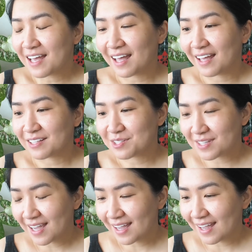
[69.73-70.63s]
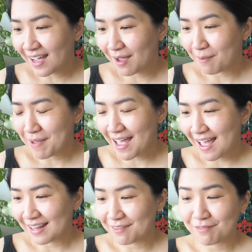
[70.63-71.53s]
and today I am
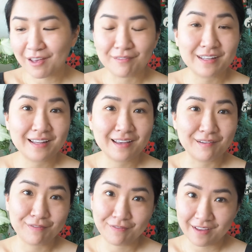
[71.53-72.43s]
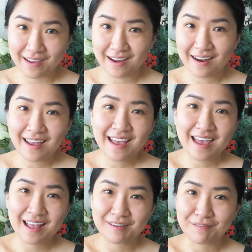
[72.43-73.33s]
adding Velvet Affair
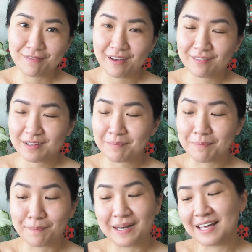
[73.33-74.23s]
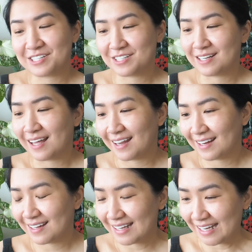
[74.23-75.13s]
and Velvet Blush
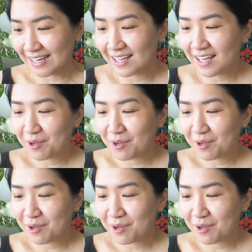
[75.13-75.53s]
Lightly,